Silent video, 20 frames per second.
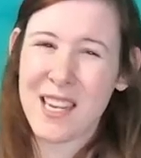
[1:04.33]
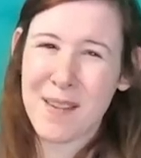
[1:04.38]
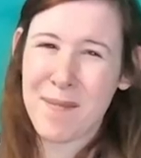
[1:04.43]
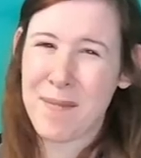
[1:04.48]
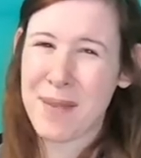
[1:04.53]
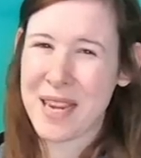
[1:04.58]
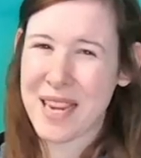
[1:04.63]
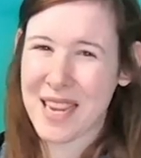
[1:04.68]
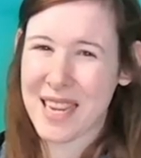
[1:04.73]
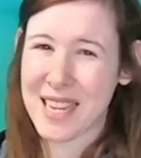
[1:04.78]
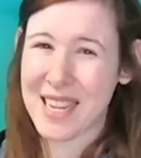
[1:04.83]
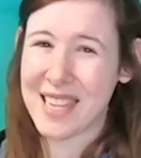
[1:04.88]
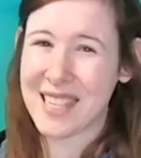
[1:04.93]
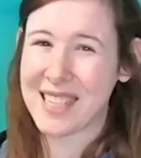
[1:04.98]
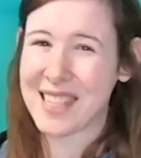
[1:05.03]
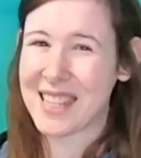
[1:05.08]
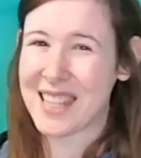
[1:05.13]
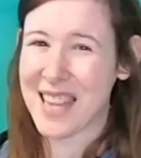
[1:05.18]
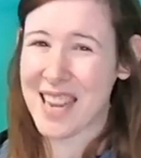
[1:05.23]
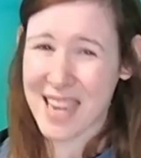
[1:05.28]

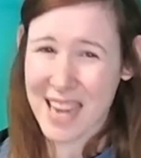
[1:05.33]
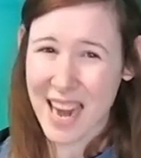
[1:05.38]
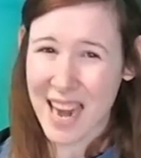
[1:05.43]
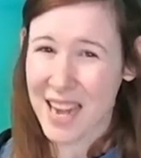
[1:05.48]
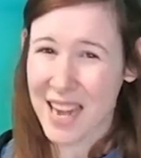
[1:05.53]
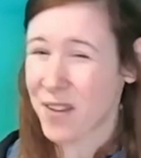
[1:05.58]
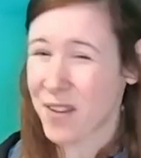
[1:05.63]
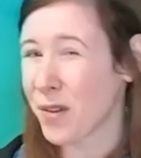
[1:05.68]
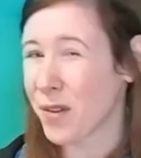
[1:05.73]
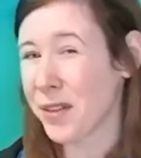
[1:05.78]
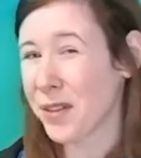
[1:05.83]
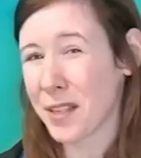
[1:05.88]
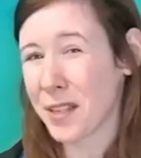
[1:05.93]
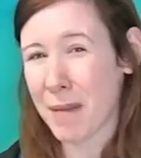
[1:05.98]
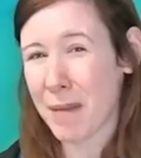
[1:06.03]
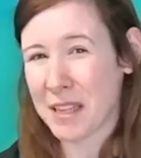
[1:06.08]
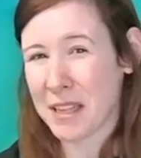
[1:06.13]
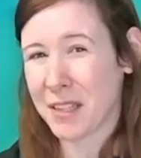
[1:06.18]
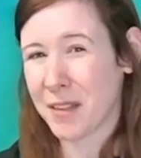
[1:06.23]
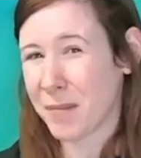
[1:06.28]
because they kind of hold a
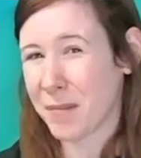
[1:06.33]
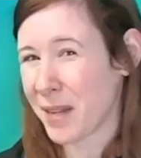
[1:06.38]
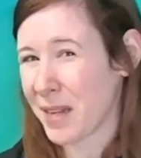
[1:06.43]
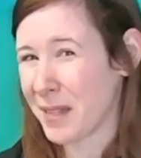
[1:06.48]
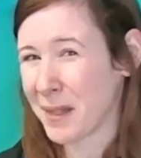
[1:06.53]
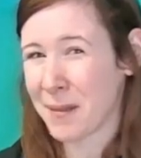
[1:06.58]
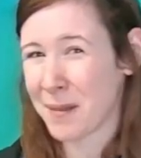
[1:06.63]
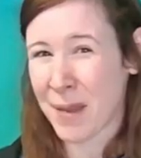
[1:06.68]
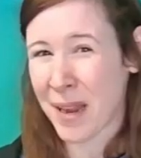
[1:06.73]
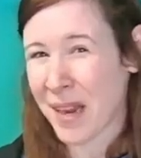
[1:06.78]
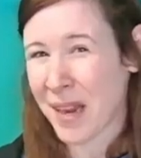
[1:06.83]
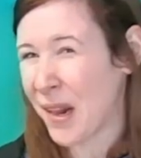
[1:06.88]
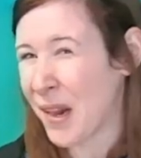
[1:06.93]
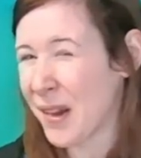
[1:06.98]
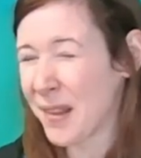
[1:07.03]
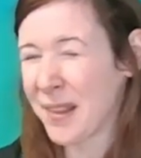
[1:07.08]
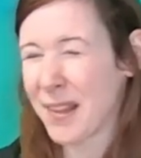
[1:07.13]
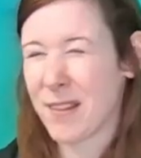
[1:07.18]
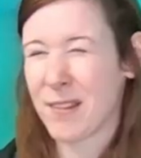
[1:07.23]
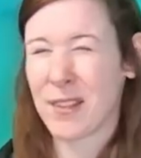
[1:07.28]
special place in my
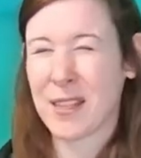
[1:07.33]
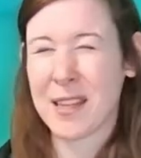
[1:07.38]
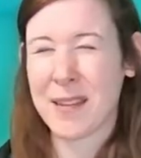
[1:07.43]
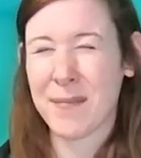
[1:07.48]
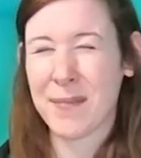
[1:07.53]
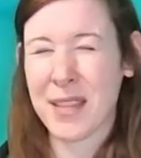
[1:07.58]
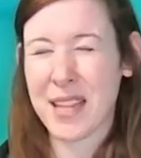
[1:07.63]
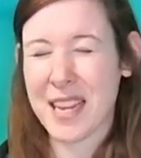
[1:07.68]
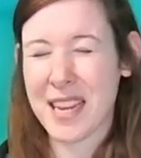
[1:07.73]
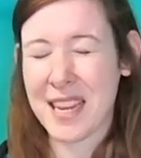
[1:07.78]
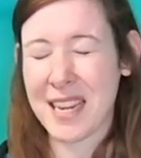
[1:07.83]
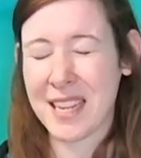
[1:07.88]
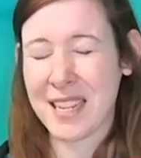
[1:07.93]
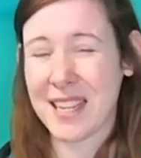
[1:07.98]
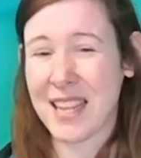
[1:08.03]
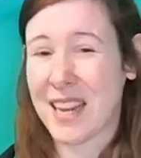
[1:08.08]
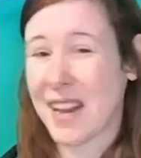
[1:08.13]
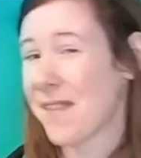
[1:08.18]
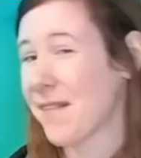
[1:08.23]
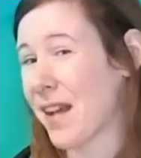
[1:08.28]
heart. There's something
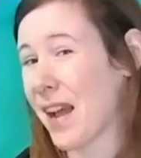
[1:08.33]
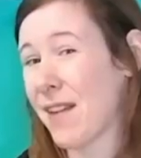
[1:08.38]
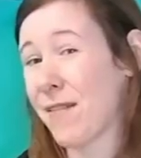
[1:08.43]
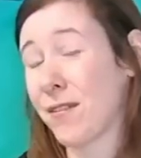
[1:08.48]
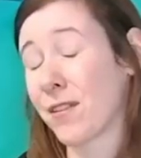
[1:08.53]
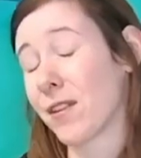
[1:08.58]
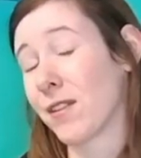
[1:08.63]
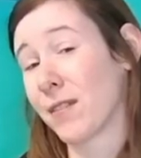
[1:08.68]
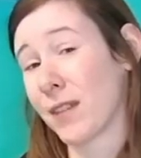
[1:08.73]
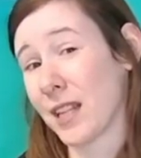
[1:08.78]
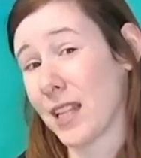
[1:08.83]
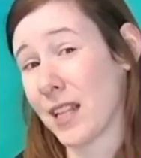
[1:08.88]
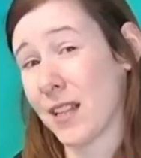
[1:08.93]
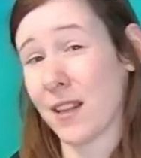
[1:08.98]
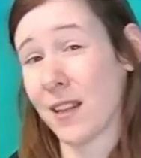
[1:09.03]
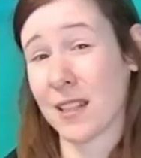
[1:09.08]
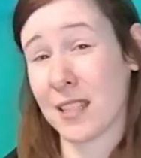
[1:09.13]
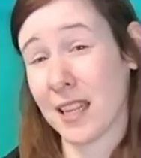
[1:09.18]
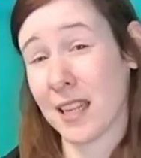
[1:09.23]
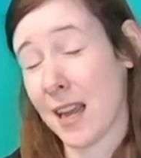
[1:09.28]
that I've had for a really
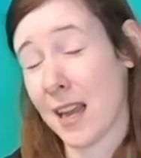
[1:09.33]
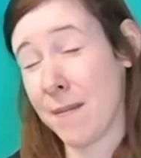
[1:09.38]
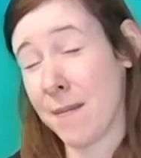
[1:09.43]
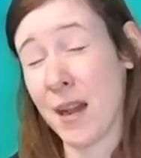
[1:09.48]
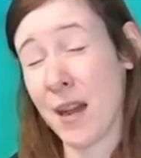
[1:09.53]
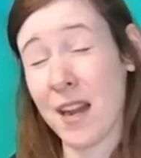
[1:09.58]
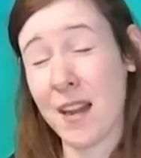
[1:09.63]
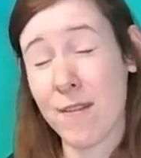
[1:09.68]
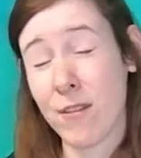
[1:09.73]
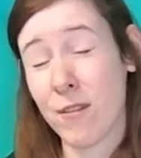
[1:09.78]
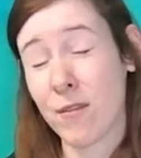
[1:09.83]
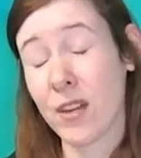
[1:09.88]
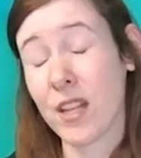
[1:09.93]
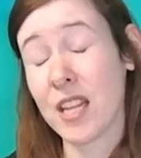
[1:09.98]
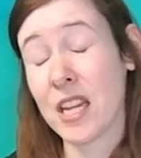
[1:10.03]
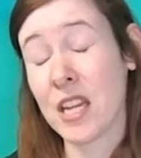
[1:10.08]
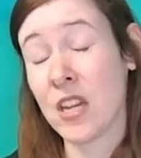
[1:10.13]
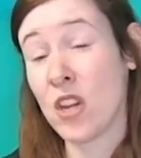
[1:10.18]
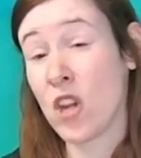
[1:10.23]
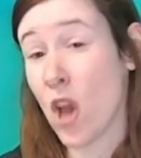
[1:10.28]
long time, not even
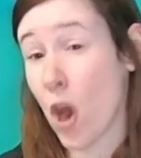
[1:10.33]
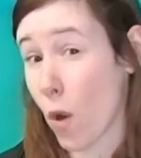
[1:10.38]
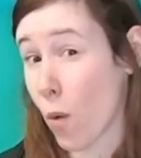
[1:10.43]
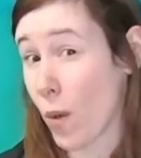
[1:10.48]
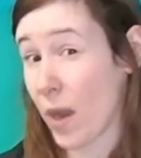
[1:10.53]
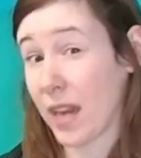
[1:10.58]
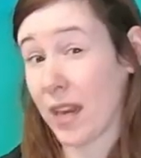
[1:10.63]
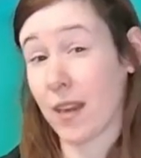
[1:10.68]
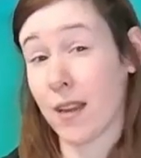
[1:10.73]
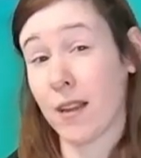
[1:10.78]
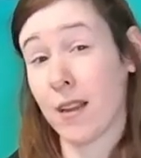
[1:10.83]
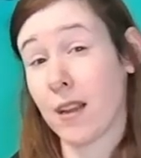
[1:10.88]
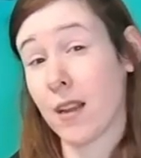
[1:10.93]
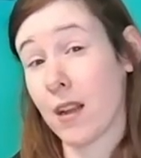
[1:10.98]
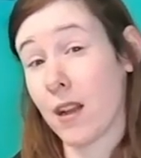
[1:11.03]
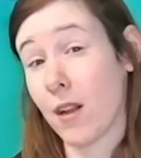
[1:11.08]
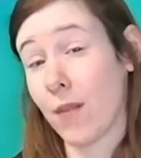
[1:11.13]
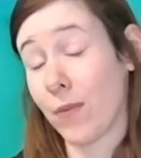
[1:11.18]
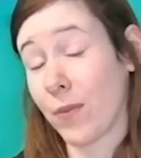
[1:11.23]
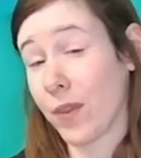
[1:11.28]
really knowing
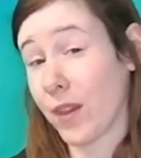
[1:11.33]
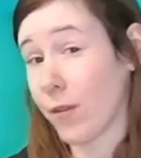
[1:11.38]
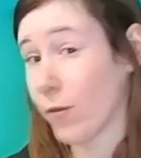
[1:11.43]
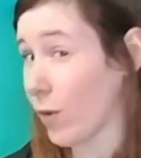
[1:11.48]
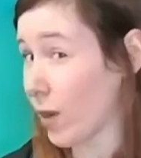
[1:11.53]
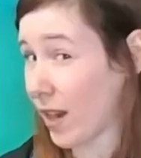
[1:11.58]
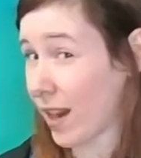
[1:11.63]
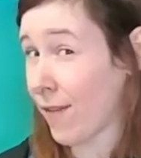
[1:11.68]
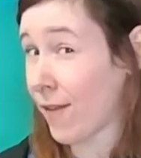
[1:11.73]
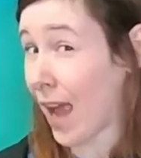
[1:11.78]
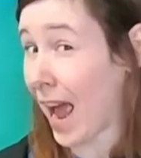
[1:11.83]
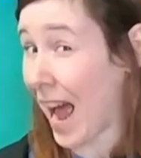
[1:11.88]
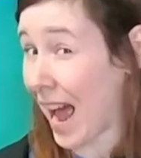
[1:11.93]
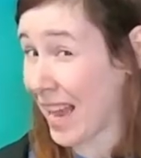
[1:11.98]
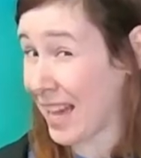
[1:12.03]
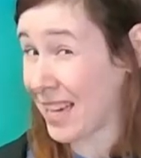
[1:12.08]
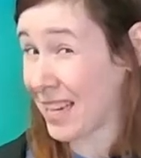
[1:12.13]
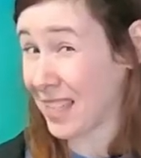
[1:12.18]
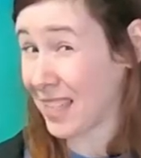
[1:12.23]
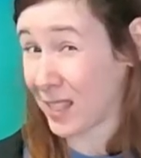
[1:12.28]
what I've
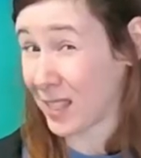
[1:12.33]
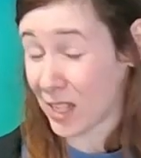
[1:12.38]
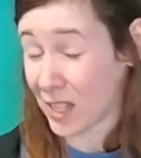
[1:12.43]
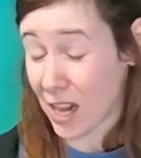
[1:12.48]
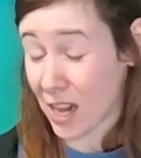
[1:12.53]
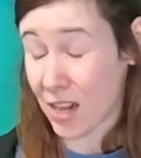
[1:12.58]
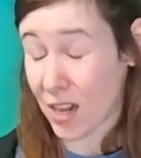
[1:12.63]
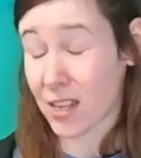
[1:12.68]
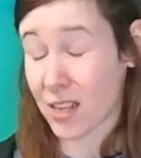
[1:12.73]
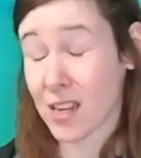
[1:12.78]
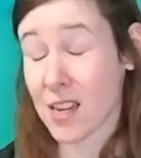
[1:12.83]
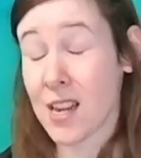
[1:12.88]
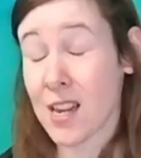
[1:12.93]
had to start.